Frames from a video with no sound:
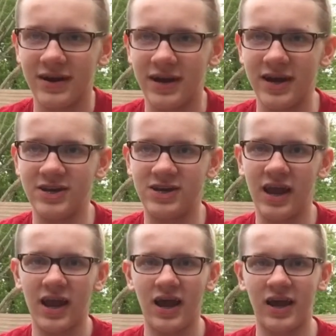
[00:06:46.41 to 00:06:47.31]
and
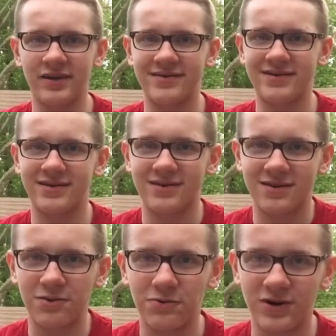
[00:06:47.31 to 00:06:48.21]
Jay asks
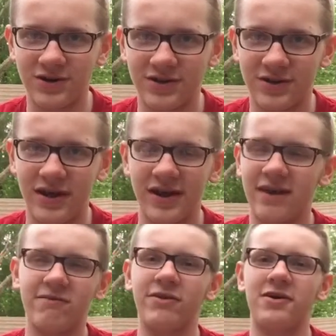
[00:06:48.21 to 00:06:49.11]
the question that I
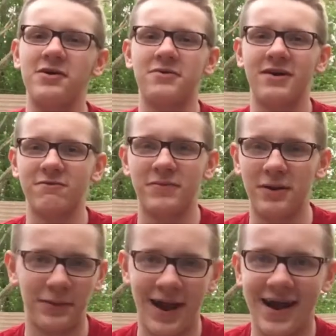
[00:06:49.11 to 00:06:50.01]
never thought he would ever be
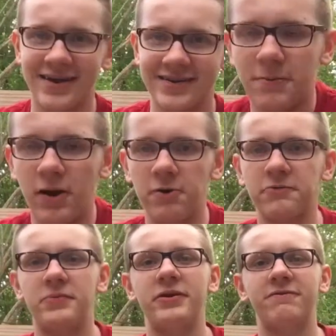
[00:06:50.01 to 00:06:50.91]
able to ask. My heart was
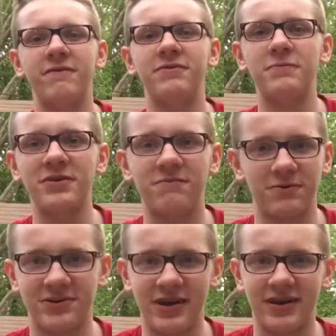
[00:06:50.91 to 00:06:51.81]
beating 50 beats per
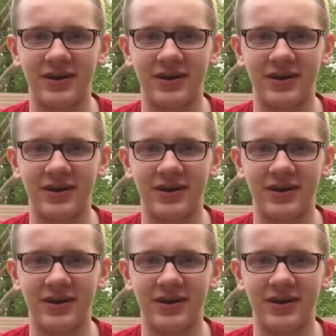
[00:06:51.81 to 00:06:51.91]
second.